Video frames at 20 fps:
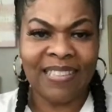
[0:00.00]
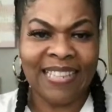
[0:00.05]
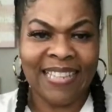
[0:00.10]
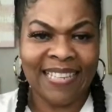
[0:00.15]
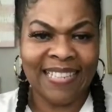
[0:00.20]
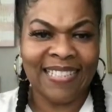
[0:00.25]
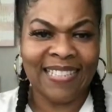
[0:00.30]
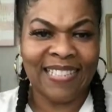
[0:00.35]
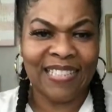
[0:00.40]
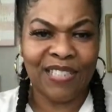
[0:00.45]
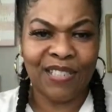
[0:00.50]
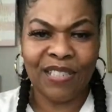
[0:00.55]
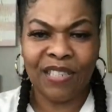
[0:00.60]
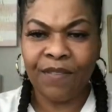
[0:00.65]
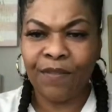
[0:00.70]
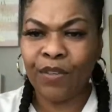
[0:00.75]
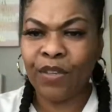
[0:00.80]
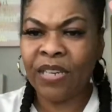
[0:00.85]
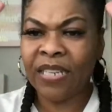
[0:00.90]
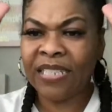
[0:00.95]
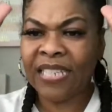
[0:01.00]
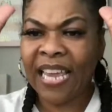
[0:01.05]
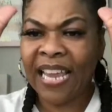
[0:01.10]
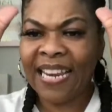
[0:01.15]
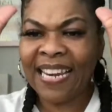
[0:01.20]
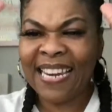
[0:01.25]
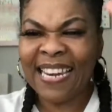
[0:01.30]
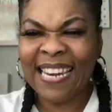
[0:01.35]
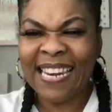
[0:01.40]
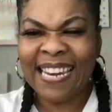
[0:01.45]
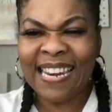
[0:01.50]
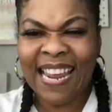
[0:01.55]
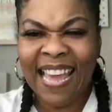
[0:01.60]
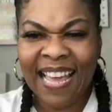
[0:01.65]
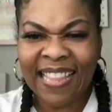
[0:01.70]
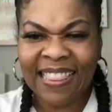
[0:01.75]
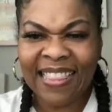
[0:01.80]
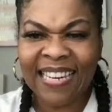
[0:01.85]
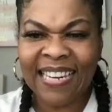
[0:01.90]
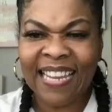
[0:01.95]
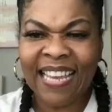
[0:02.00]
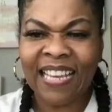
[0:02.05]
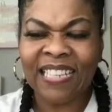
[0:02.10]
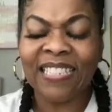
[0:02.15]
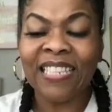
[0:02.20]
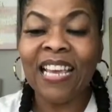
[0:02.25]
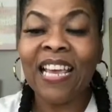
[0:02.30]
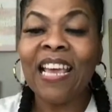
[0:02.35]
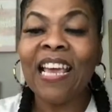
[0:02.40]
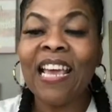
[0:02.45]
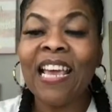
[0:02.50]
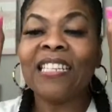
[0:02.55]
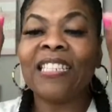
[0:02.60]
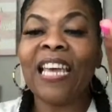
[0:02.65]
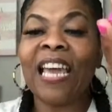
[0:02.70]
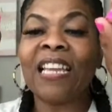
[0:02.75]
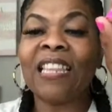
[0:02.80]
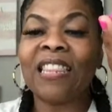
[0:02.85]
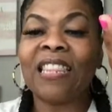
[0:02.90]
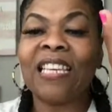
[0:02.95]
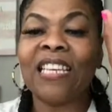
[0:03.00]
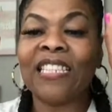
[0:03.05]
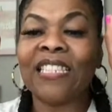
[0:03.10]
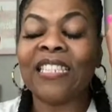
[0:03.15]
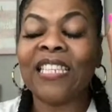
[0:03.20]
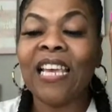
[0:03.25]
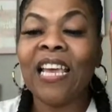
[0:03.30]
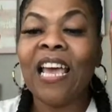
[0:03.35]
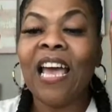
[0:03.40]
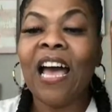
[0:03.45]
this, if you didn't take nothing else, take this.